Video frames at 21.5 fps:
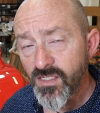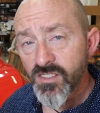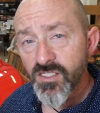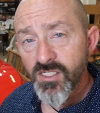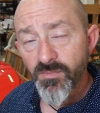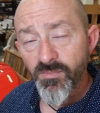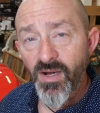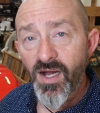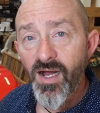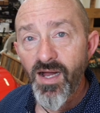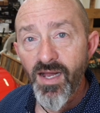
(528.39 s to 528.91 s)

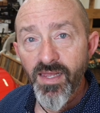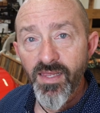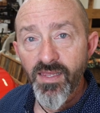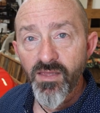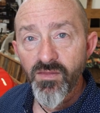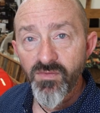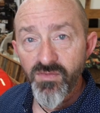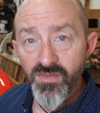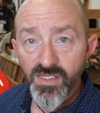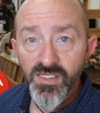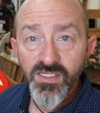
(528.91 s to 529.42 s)
to buy
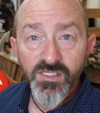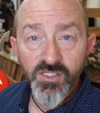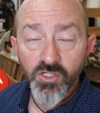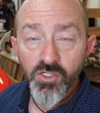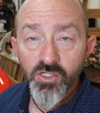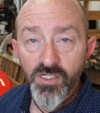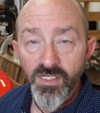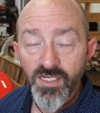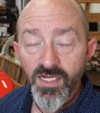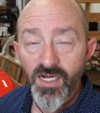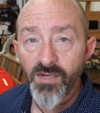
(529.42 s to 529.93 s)
these
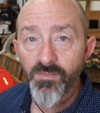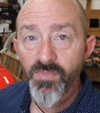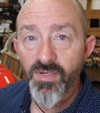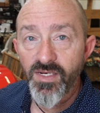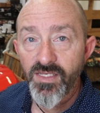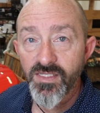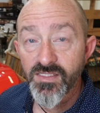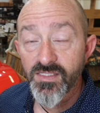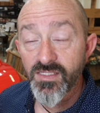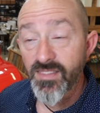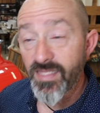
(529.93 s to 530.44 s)
good
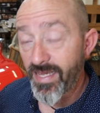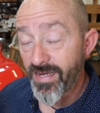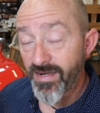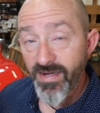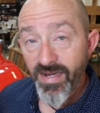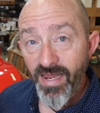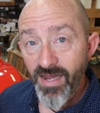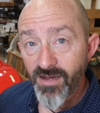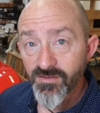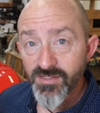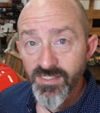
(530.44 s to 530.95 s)
companies that
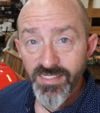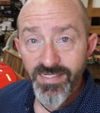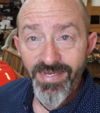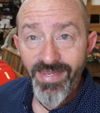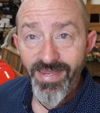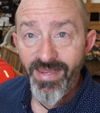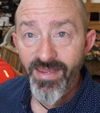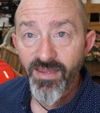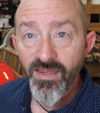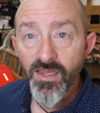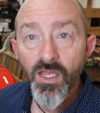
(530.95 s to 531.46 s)
now
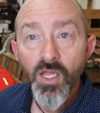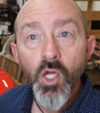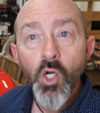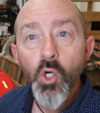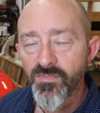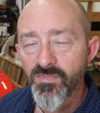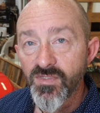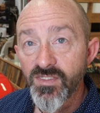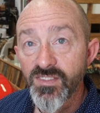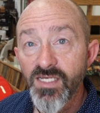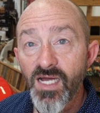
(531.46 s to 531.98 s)
today
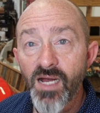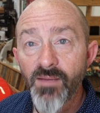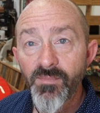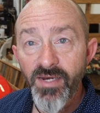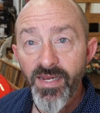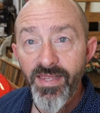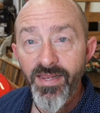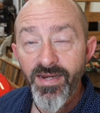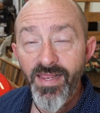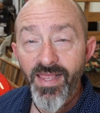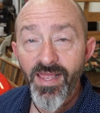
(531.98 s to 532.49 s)

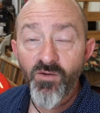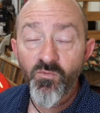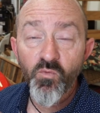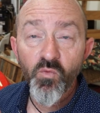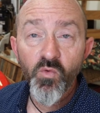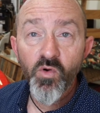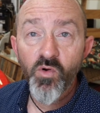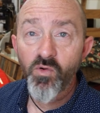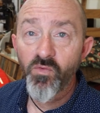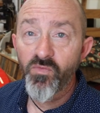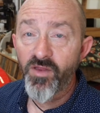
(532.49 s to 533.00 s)
dominate and
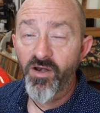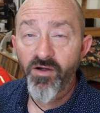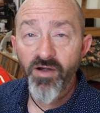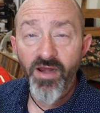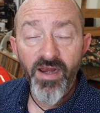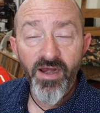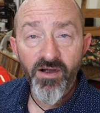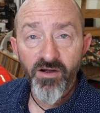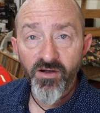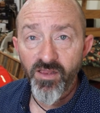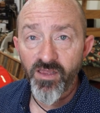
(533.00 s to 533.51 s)
rule their
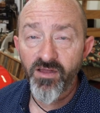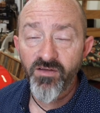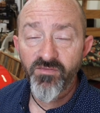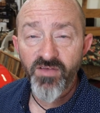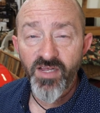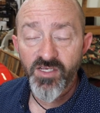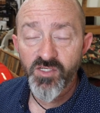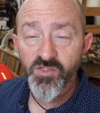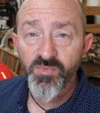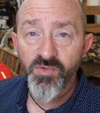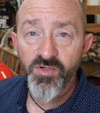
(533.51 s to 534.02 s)
area of
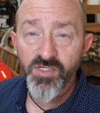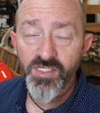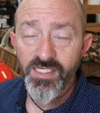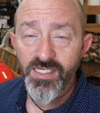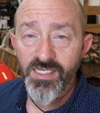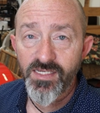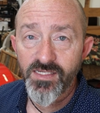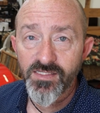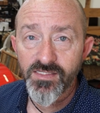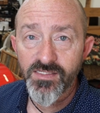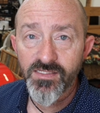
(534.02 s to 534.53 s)

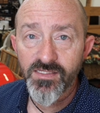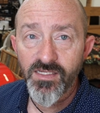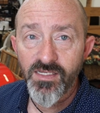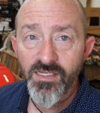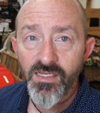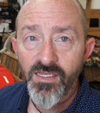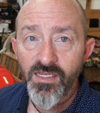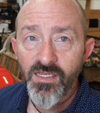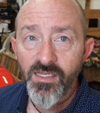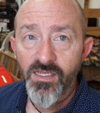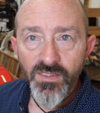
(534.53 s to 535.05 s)
expertise
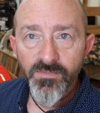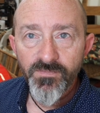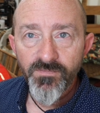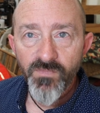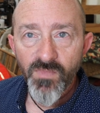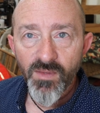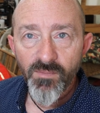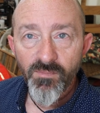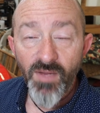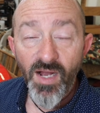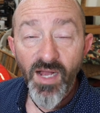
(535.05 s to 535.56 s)

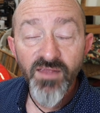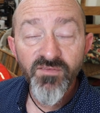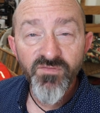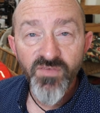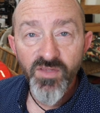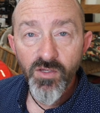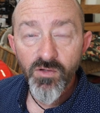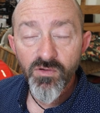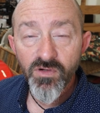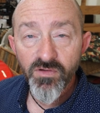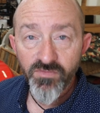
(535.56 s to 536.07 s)
my
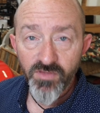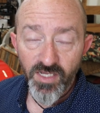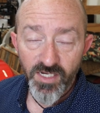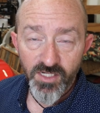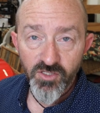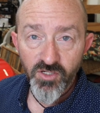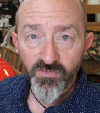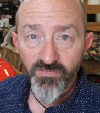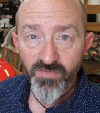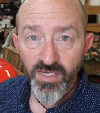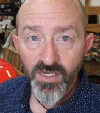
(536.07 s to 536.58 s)
view of
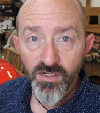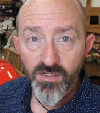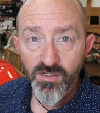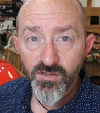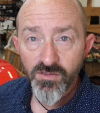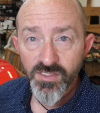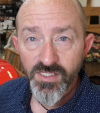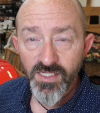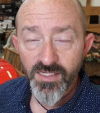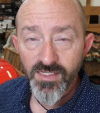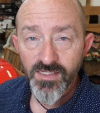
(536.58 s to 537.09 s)
electric
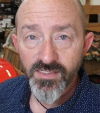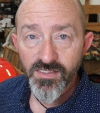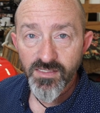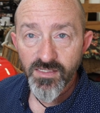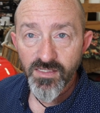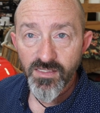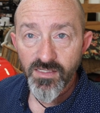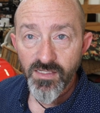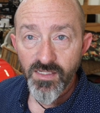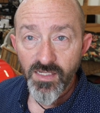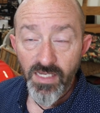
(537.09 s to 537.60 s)
vehicles is
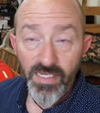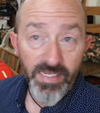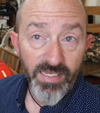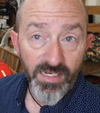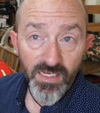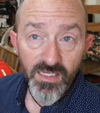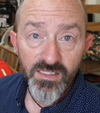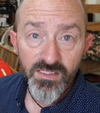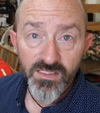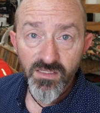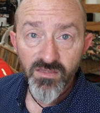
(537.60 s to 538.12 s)
it
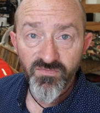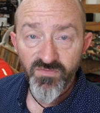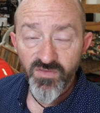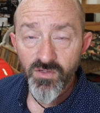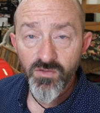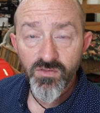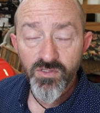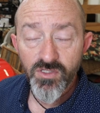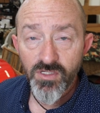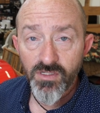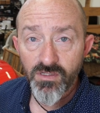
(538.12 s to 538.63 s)
is the
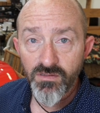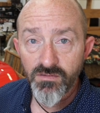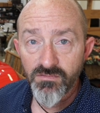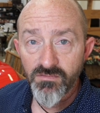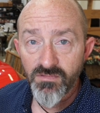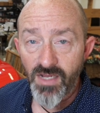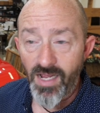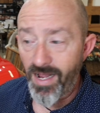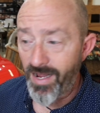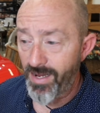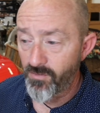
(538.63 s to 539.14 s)
future.
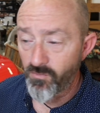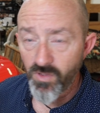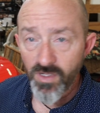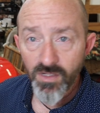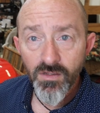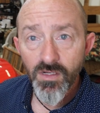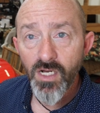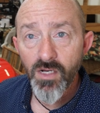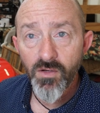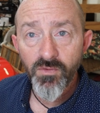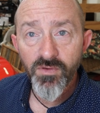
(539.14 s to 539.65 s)
I
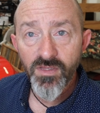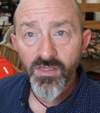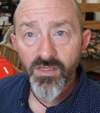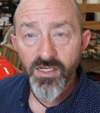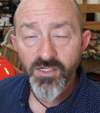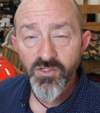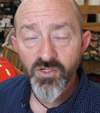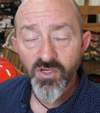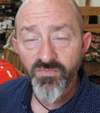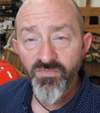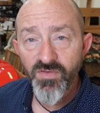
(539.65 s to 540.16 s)
will own an
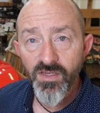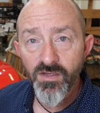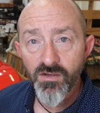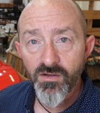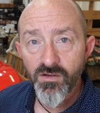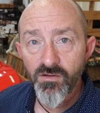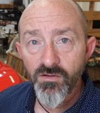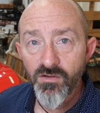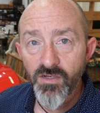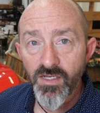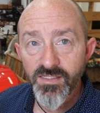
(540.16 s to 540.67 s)
electric
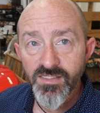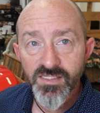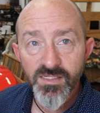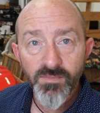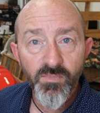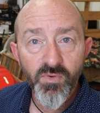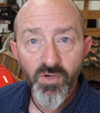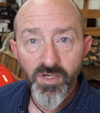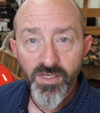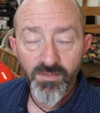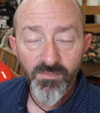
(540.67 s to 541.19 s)
vehicle at
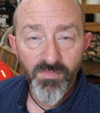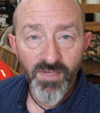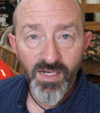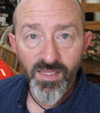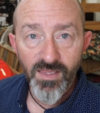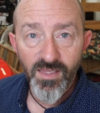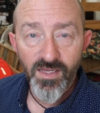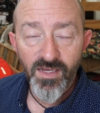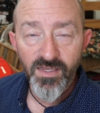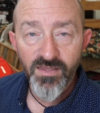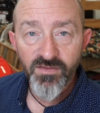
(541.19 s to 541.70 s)
some point in my
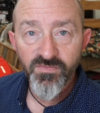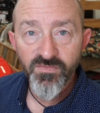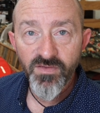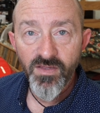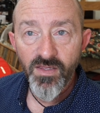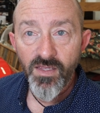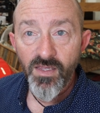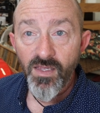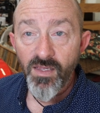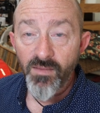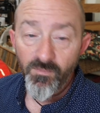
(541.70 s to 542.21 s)
life.
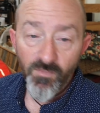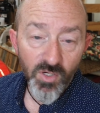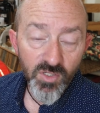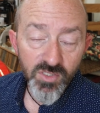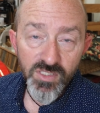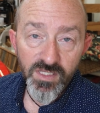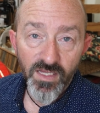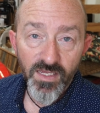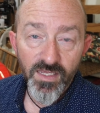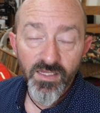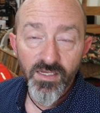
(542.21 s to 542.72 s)

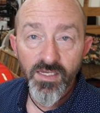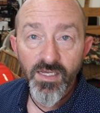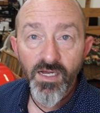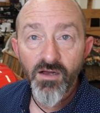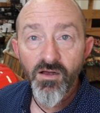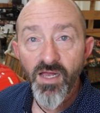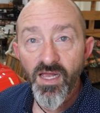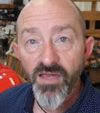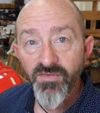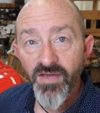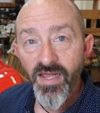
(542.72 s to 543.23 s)
Most likely,
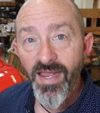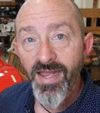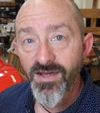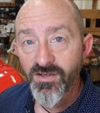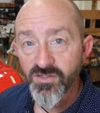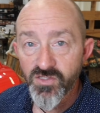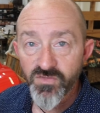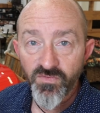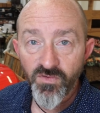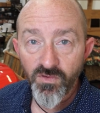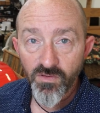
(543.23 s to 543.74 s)
I'll have a
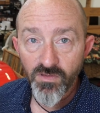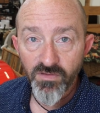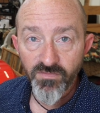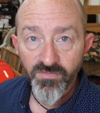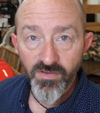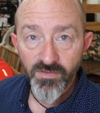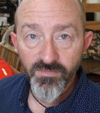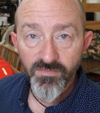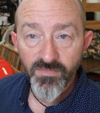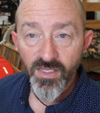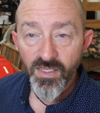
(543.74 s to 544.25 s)
house full of
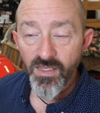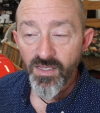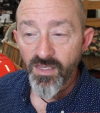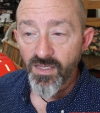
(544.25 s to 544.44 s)
them